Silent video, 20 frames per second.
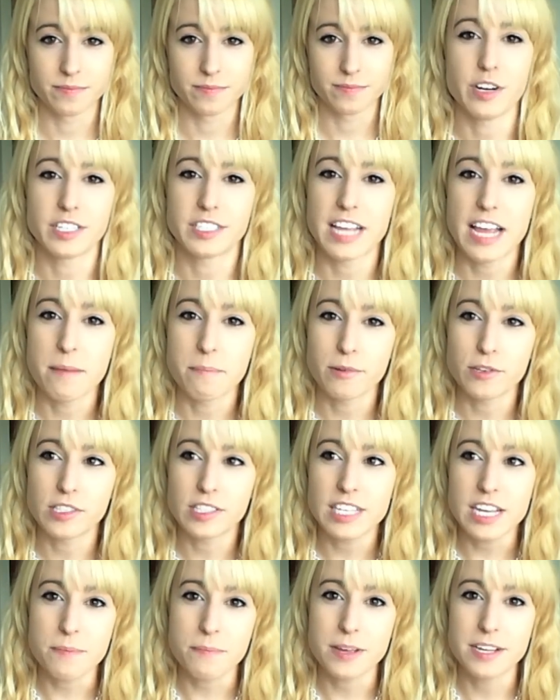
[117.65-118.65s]
For example,
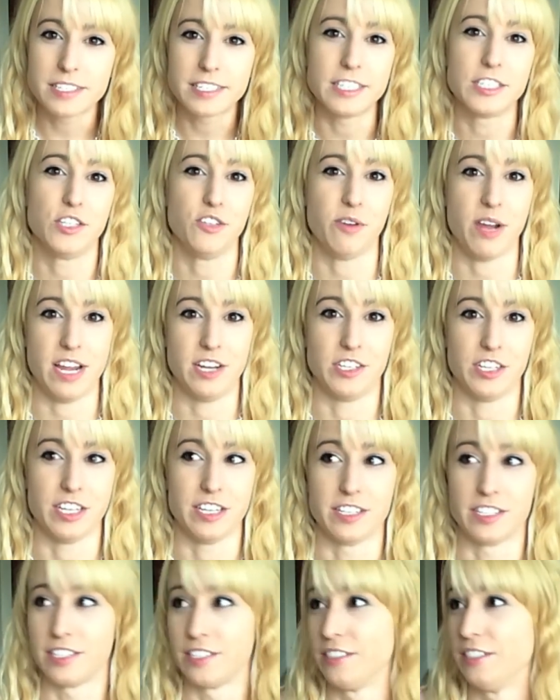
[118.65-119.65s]
sleeping
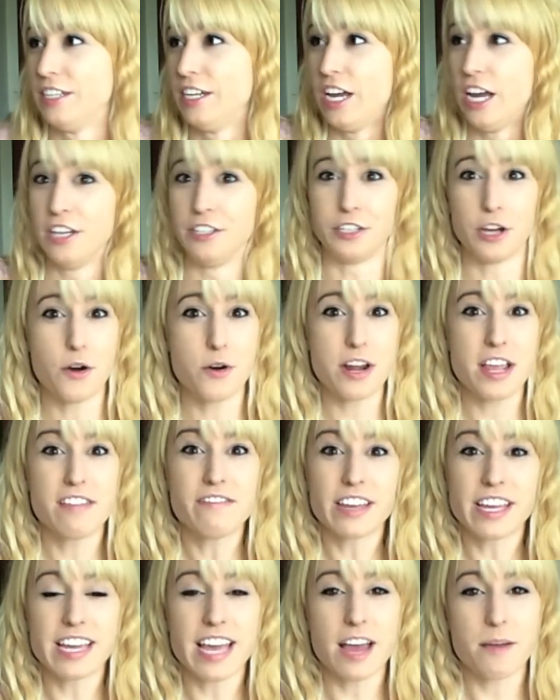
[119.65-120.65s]
situations. Don't
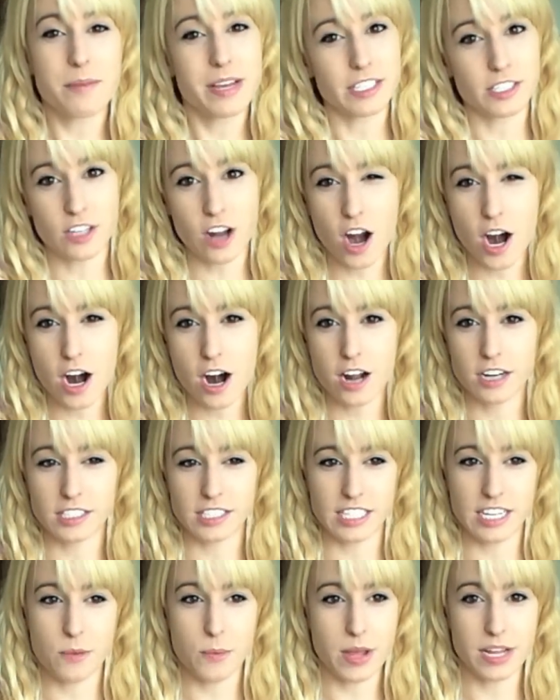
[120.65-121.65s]
even get me started
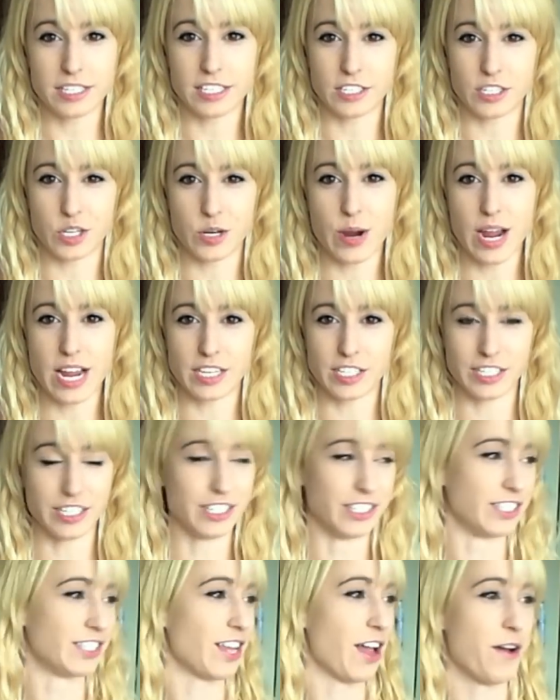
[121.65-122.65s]
on sleeping
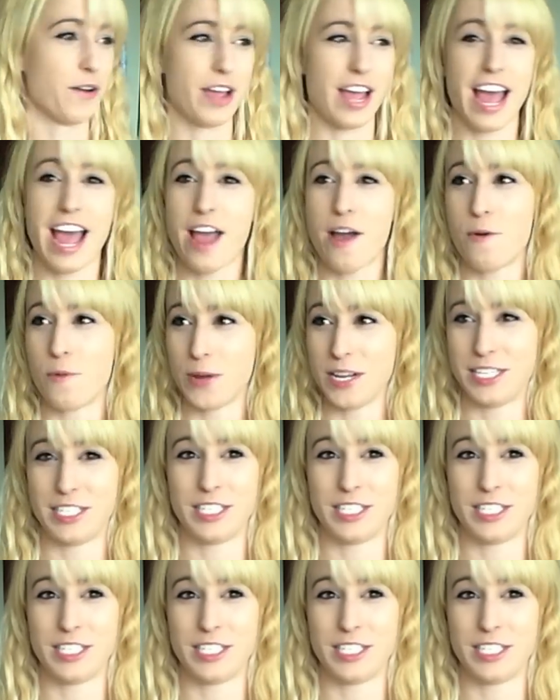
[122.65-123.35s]
situations, okay?